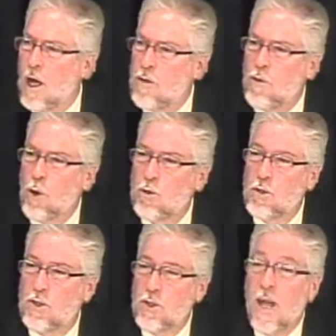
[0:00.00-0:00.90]

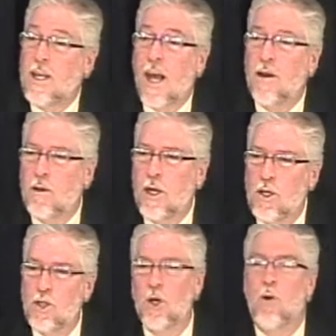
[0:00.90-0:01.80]
fortresses, that kind of thing,
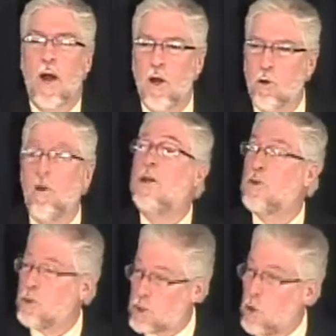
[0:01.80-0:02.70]
to show how great
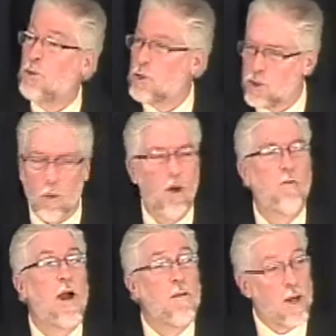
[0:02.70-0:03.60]
their soldiers were
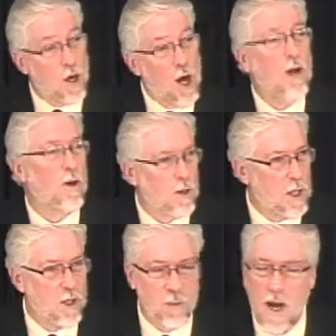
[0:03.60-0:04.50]
for having conquered
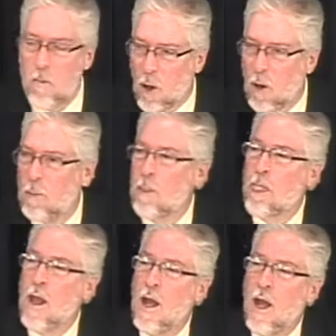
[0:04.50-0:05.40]
these people.
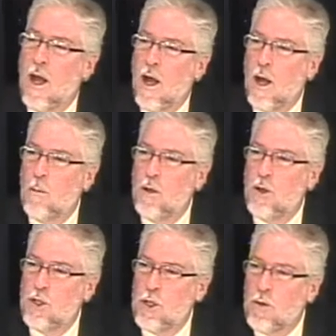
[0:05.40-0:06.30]
But
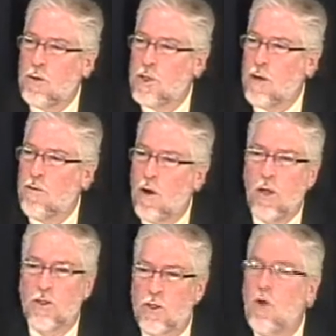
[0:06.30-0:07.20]
the Jews had
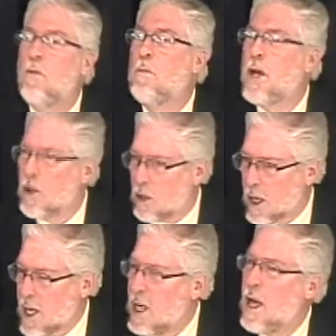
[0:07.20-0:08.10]
fought so
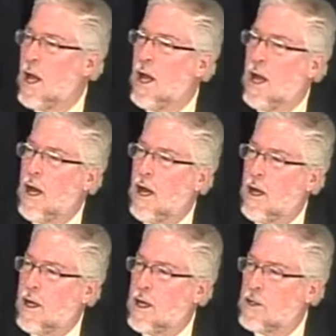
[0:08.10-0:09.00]
bitterly
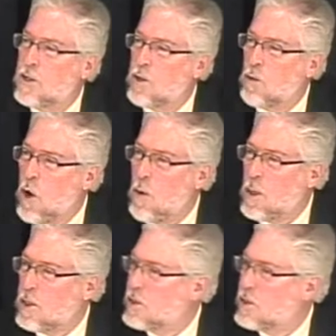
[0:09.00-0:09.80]
against the Romans